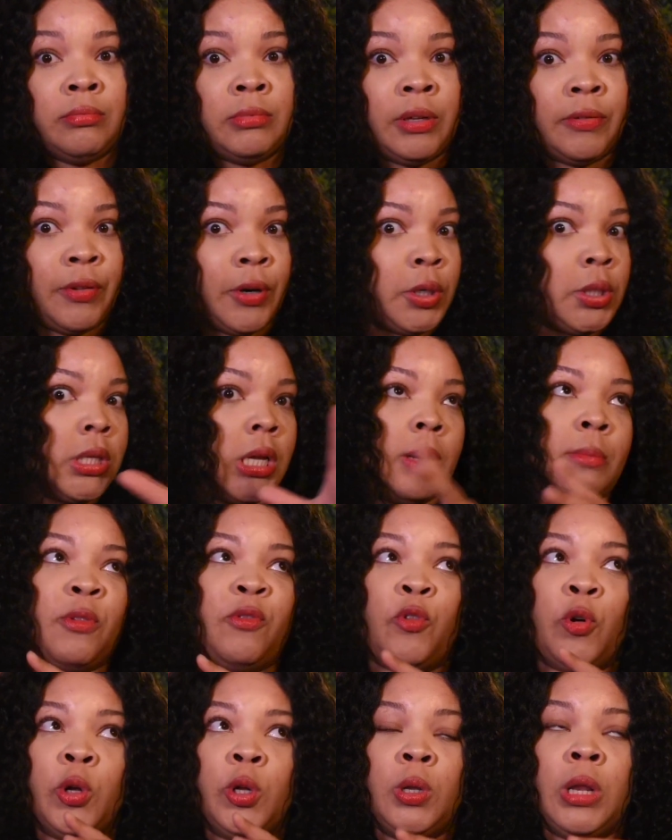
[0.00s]
the first thing
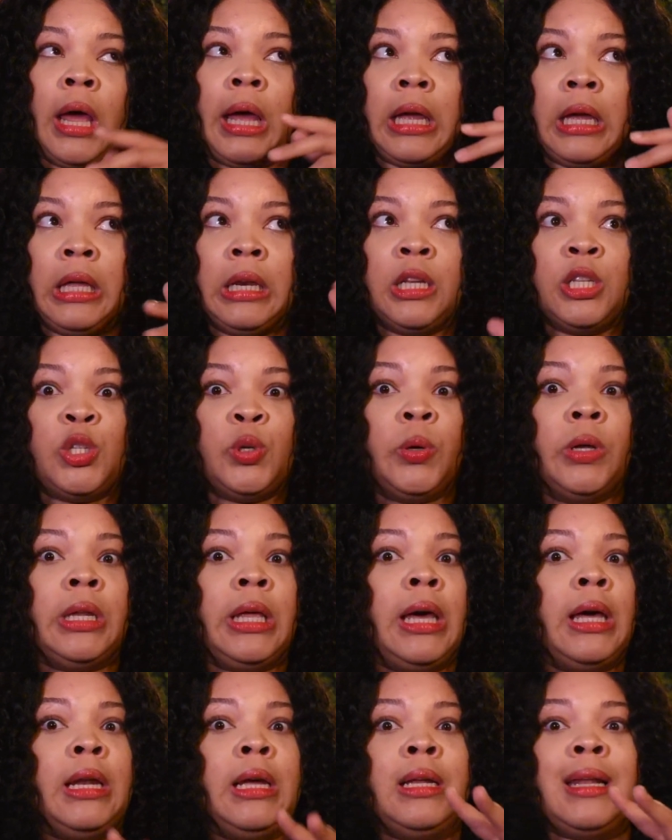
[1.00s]
before you like get into
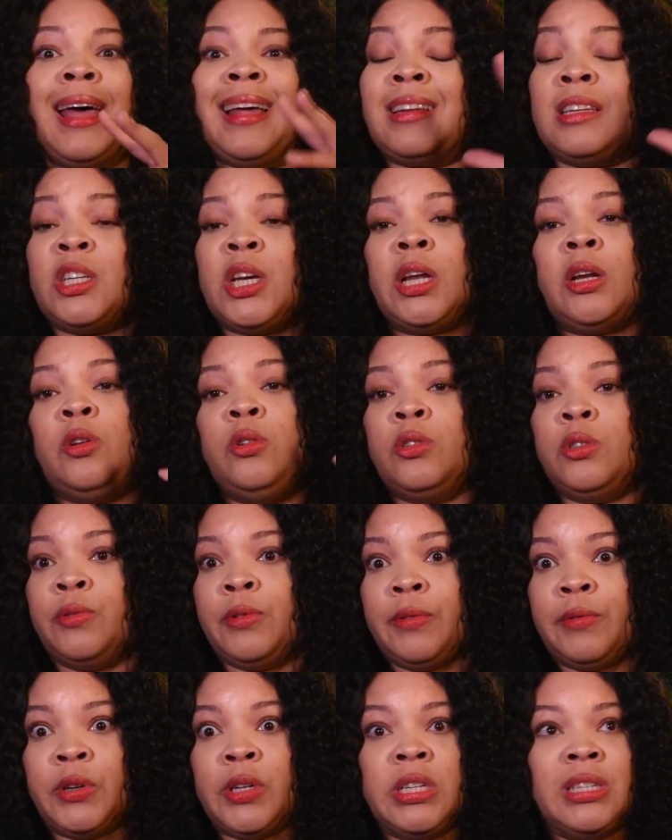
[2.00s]
Atlanta, like the Chattahoochee
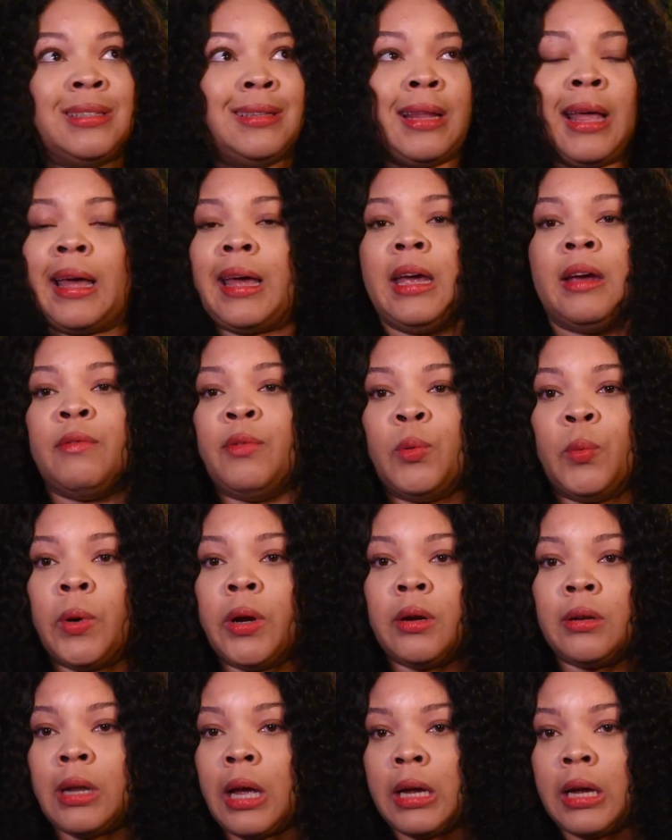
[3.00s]
River is like everywhere.